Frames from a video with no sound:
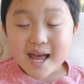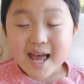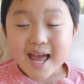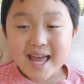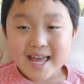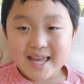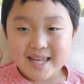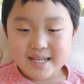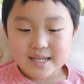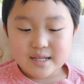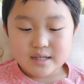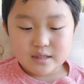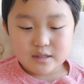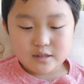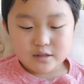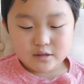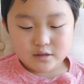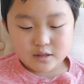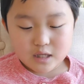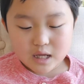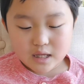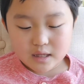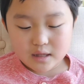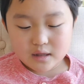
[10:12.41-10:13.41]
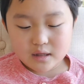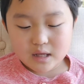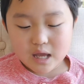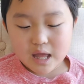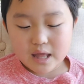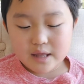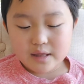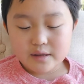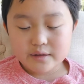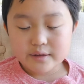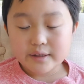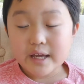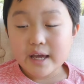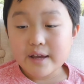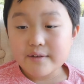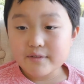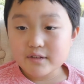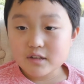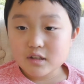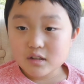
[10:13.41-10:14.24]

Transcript: and gave it